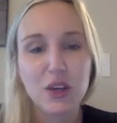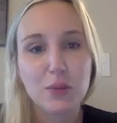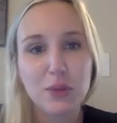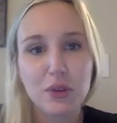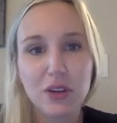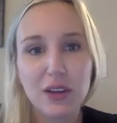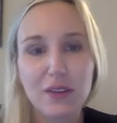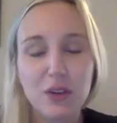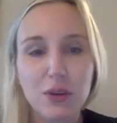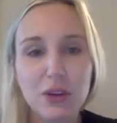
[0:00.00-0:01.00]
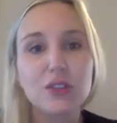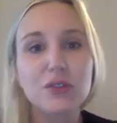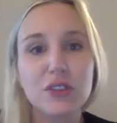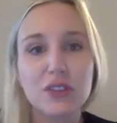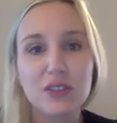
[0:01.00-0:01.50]
I hope you all have a
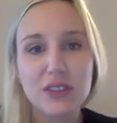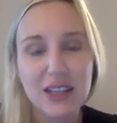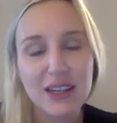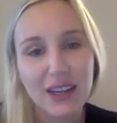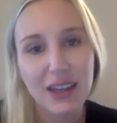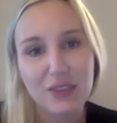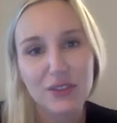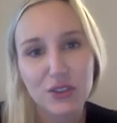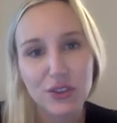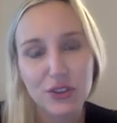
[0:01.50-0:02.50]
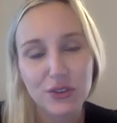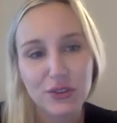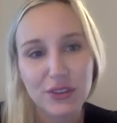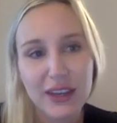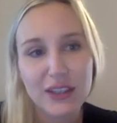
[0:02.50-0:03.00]
wonderful Sunday afternoon.
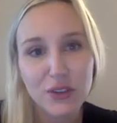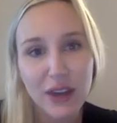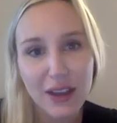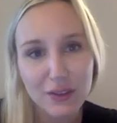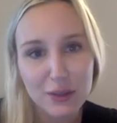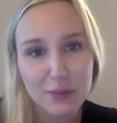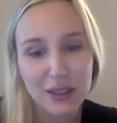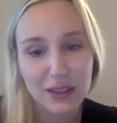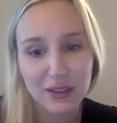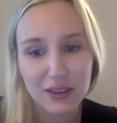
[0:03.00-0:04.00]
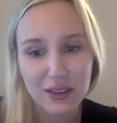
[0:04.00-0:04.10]
Thanks for having me.